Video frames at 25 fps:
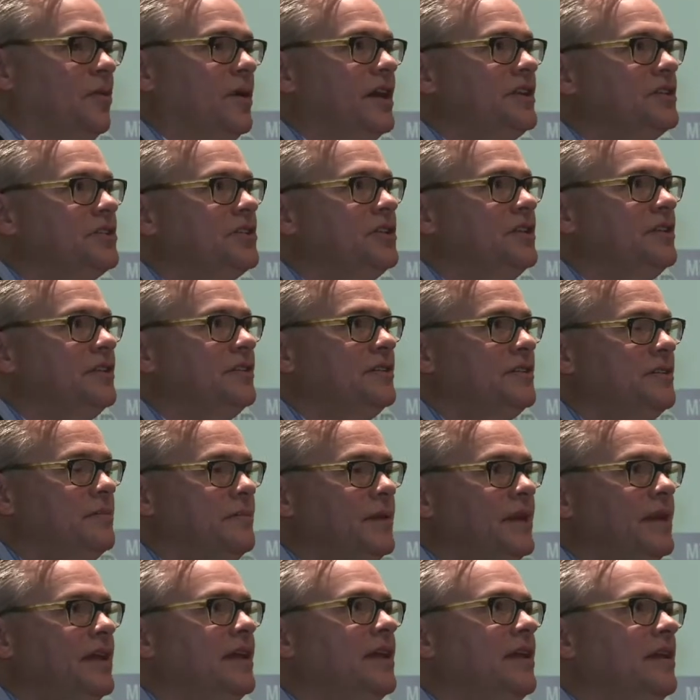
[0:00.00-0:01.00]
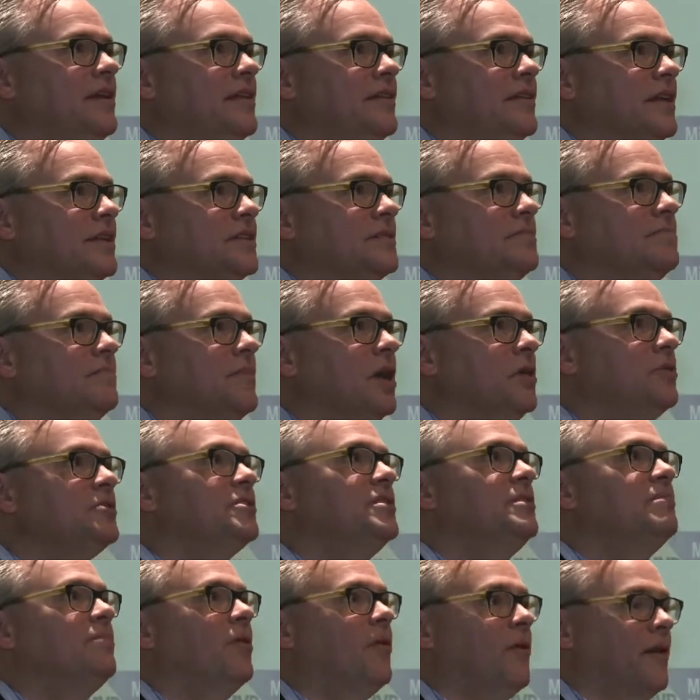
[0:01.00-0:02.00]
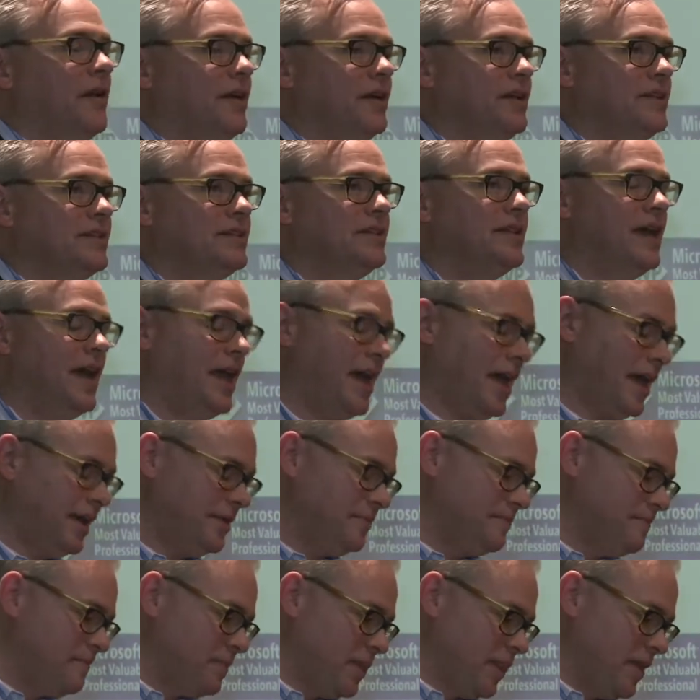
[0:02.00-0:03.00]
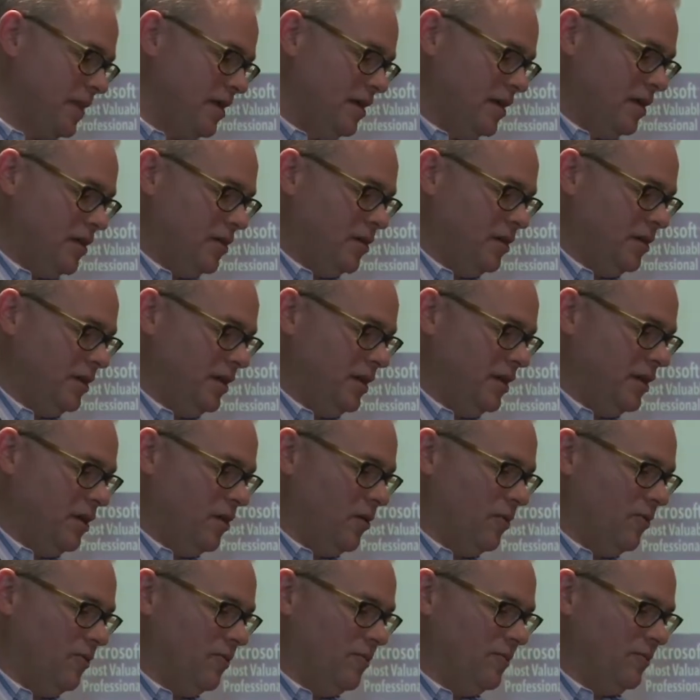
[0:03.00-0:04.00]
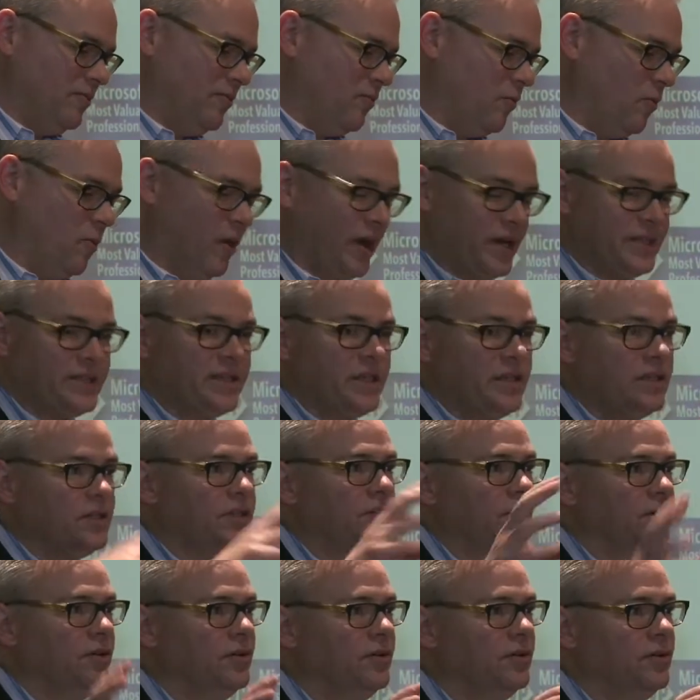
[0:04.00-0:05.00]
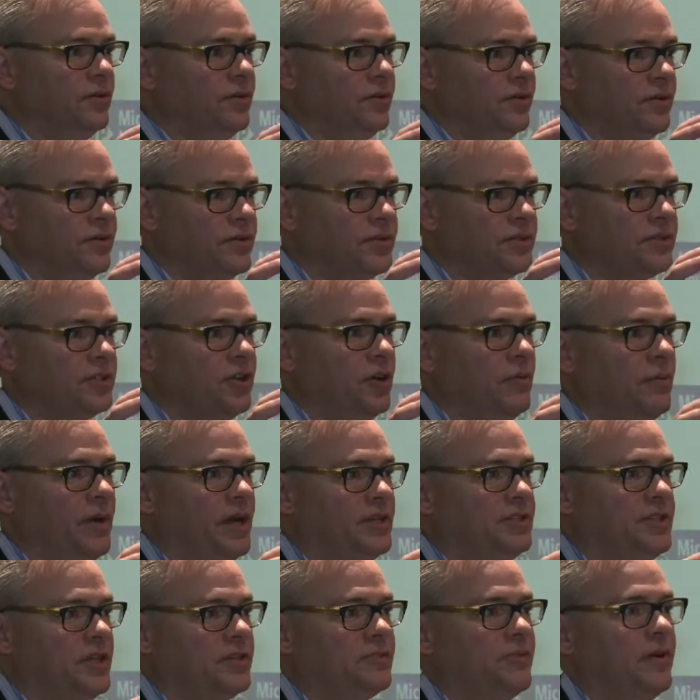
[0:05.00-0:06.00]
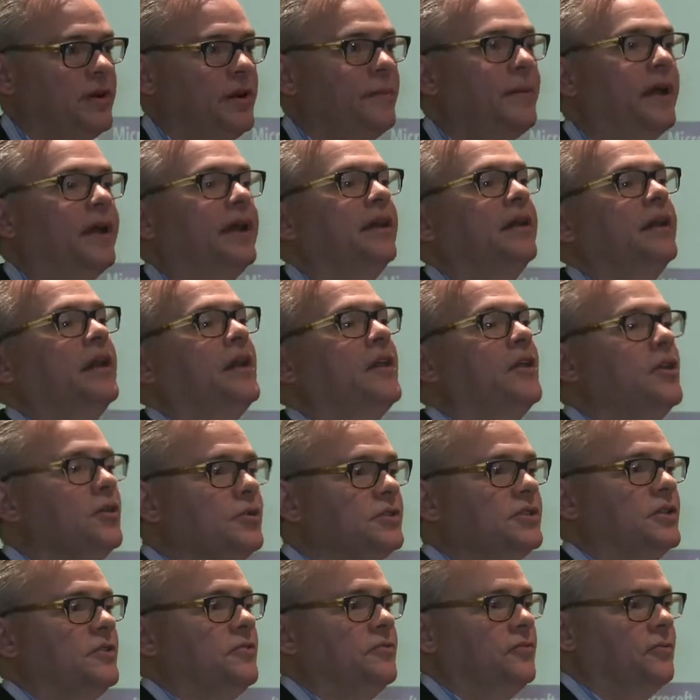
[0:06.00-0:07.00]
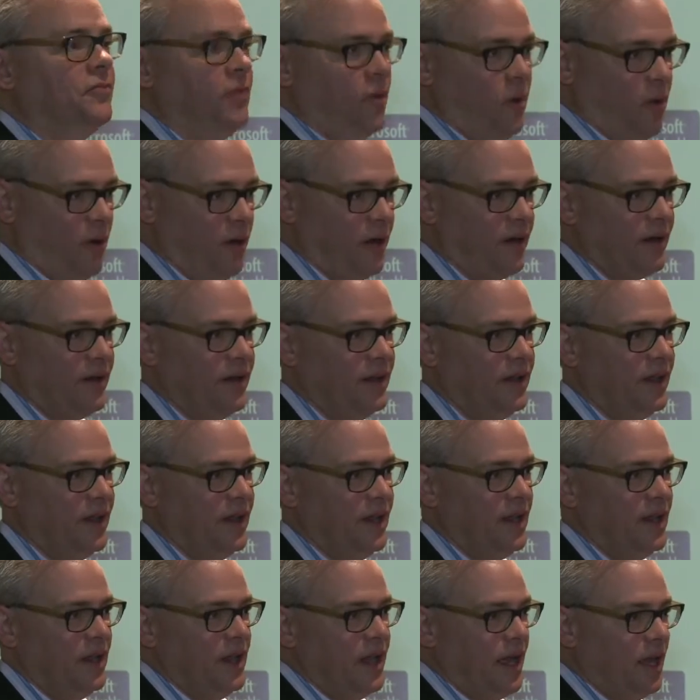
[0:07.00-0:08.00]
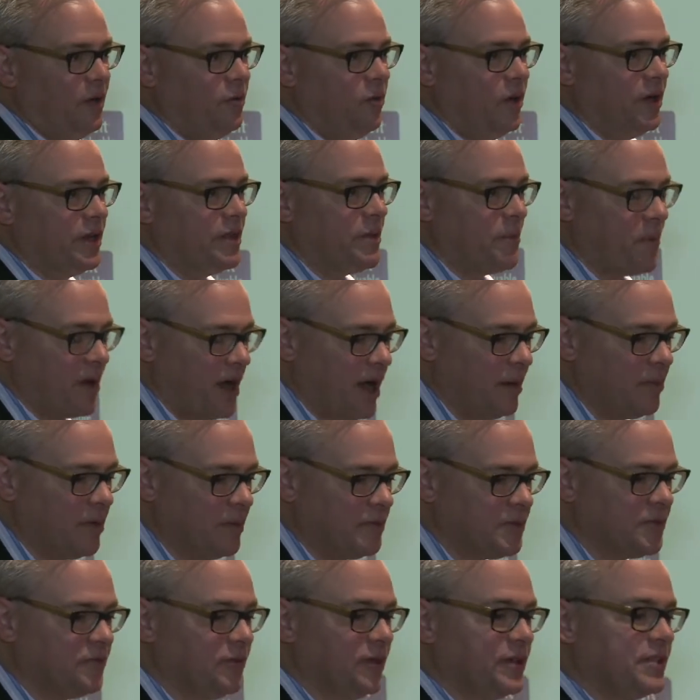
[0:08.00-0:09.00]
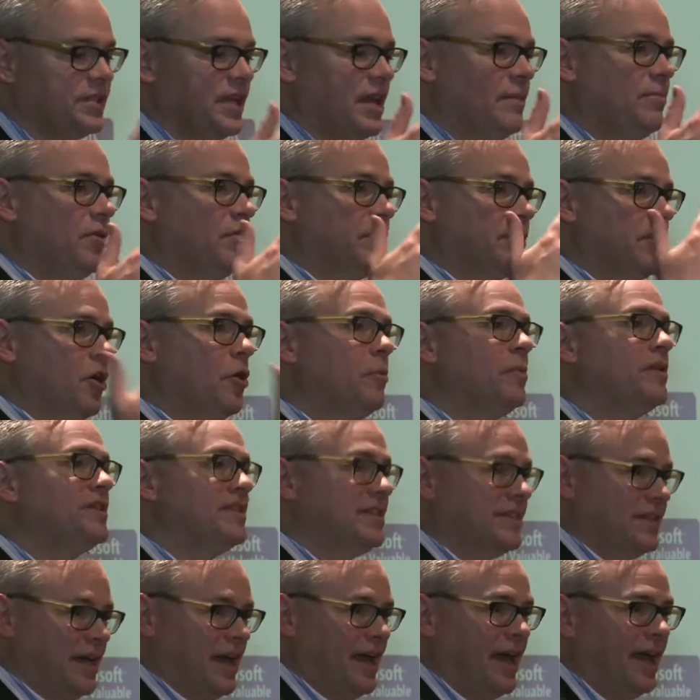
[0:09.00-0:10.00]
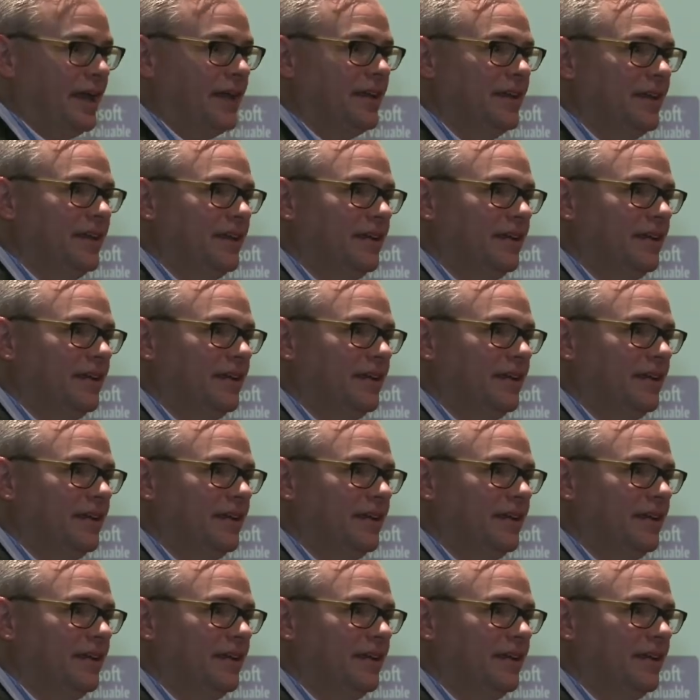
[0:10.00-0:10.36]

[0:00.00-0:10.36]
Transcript: question to me that's most important is not, you know, what does it do so much as what am I going to use it for? And one of the problems, for example, with OpenStack